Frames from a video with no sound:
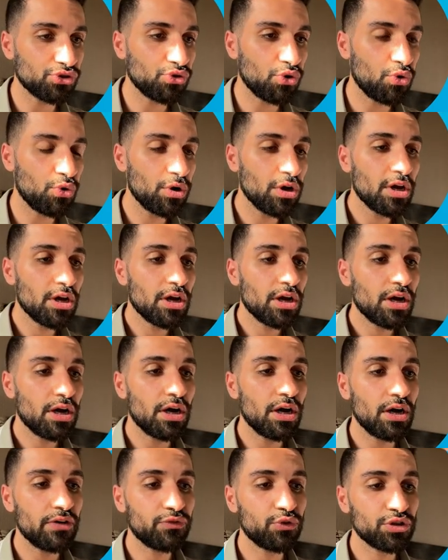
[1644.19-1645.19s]
So
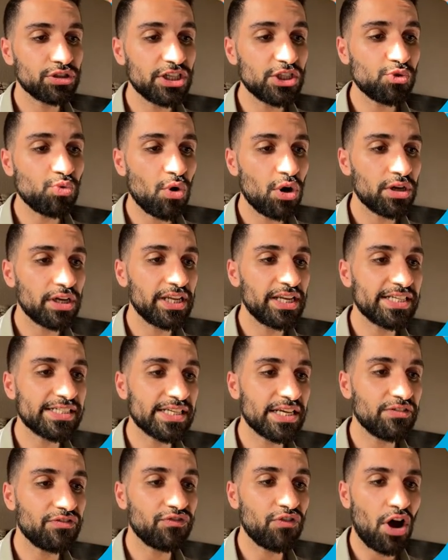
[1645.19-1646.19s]
for this one, it is
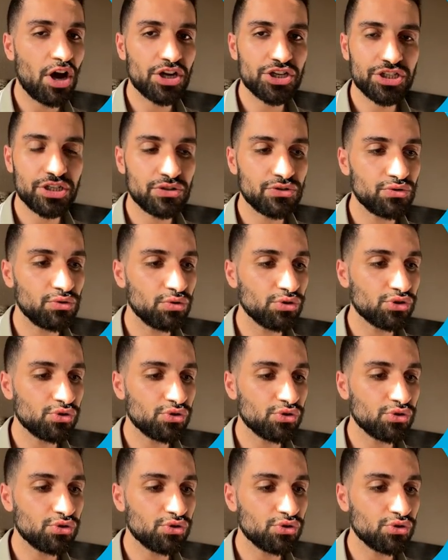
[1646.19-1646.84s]
a function tool.